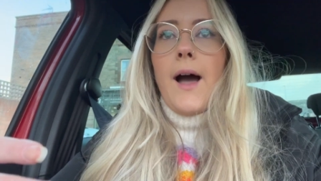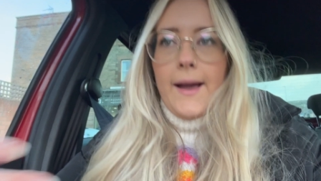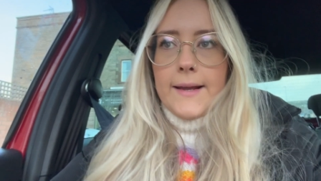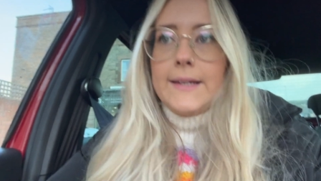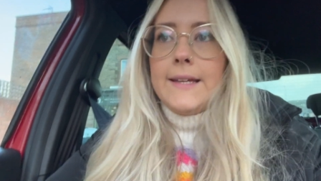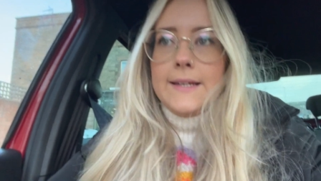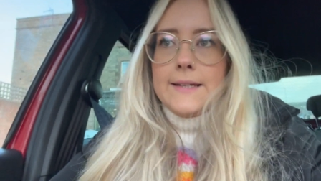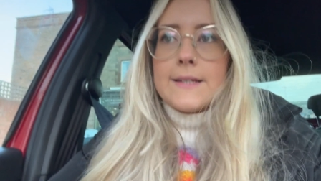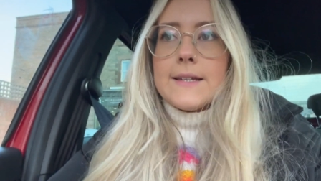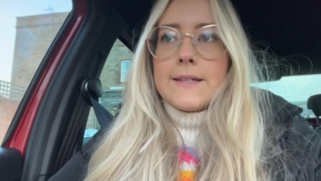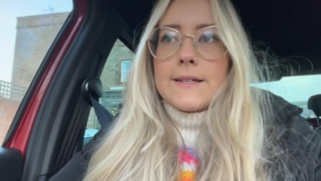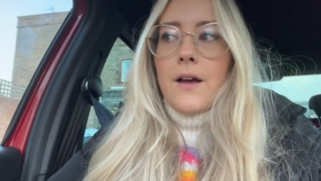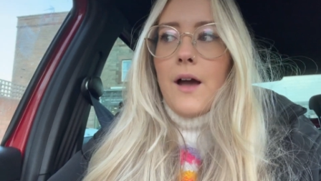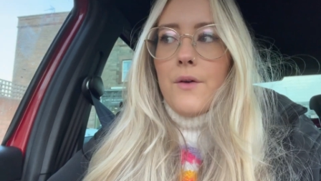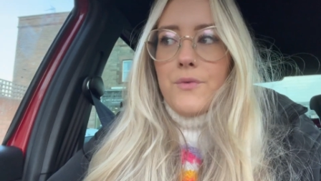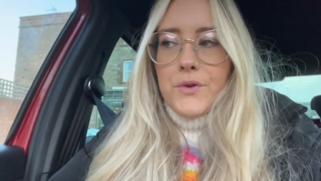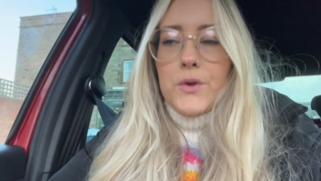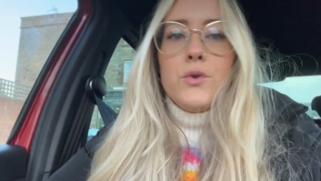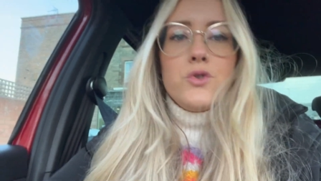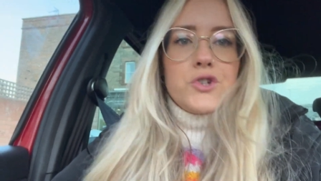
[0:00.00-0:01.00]
I needed a
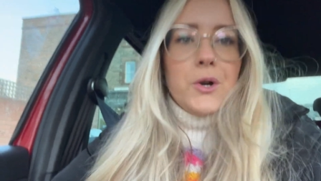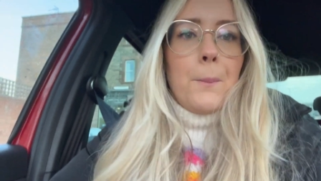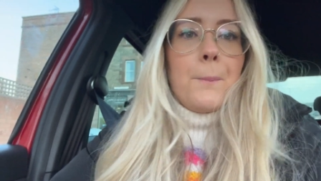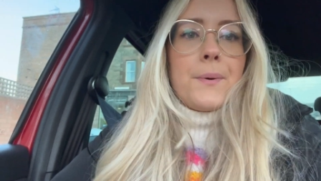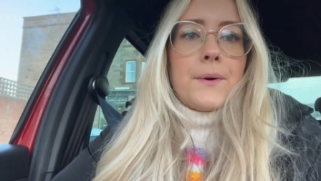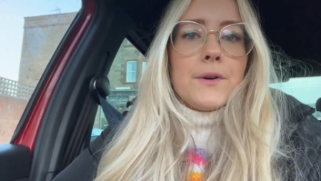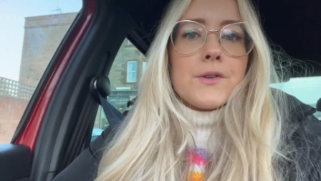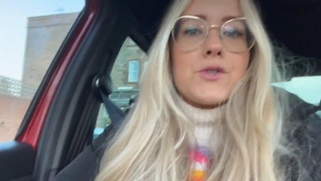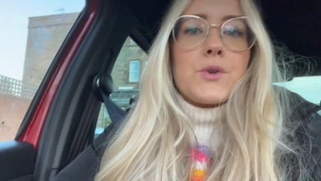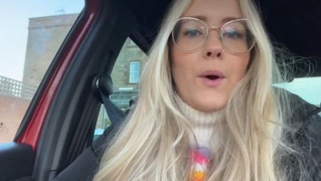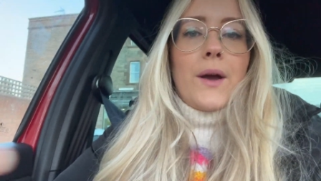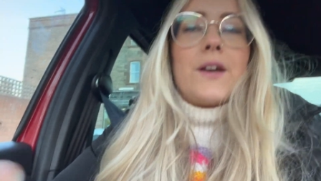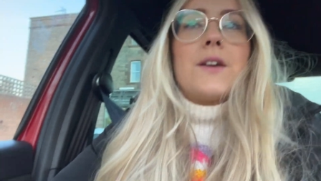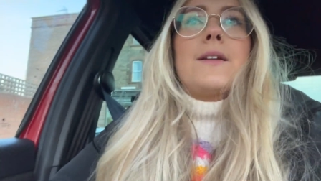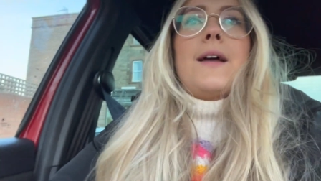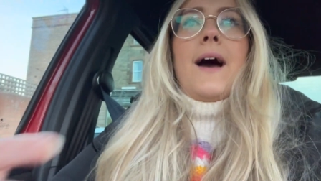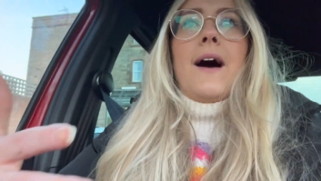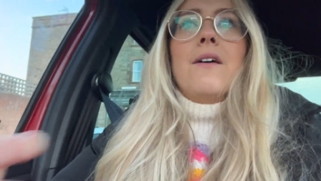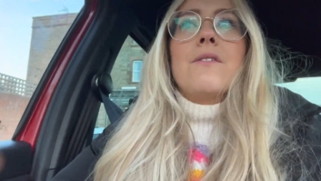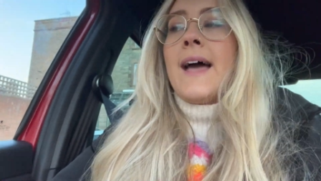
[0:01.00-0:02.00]
few jumpers so I could
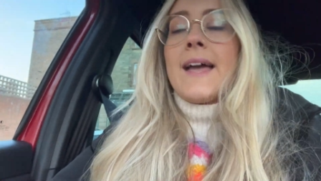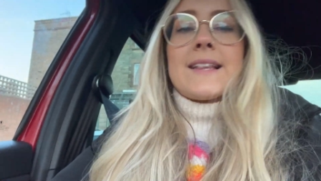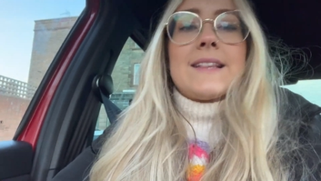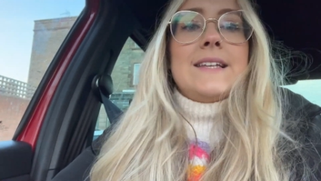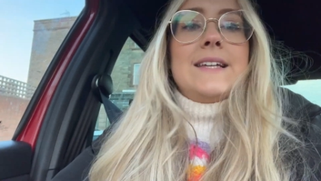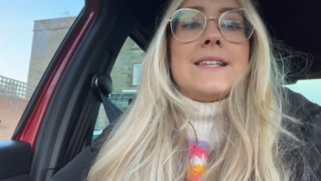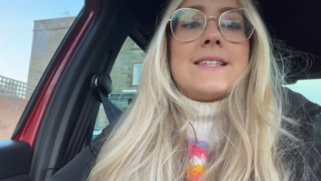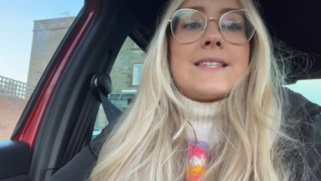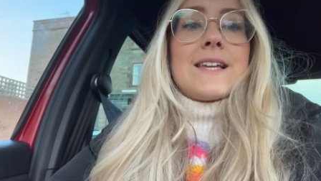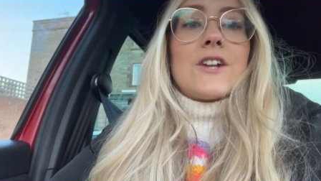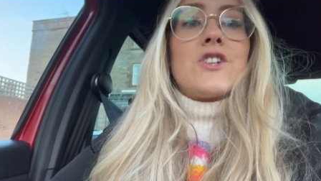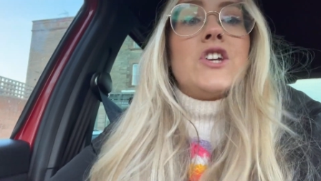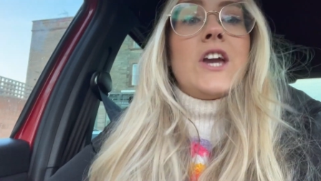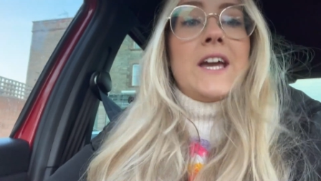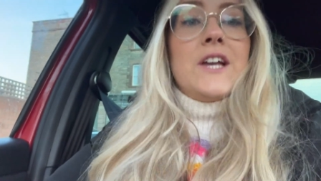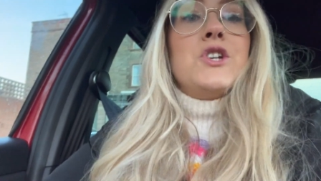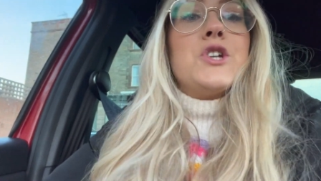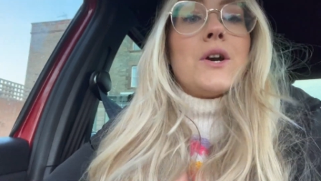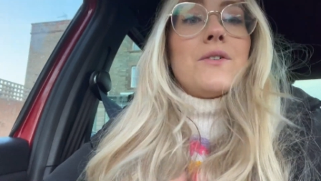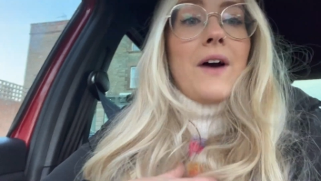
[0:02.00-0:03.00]
have at least a
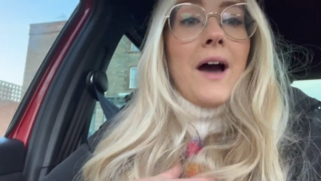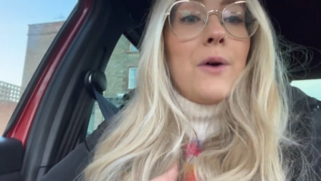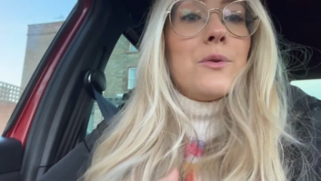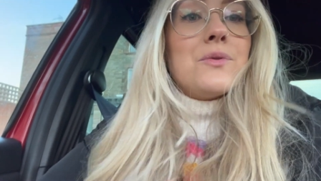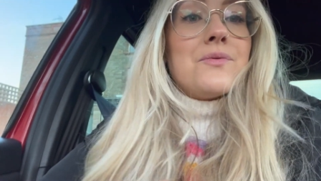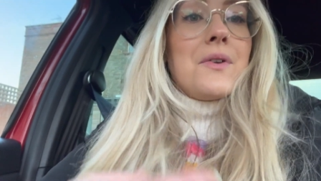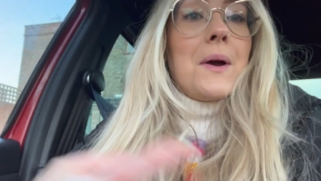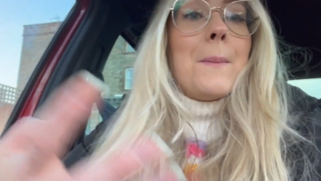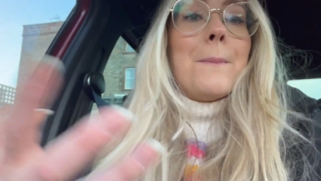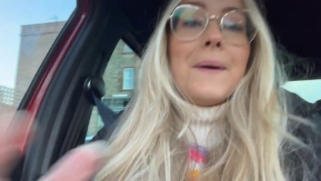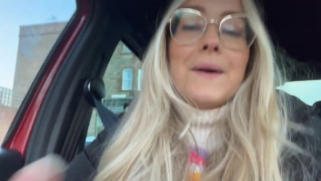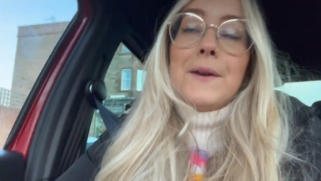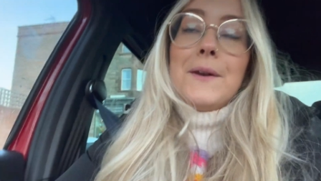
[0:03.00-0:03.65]
change of outfit, but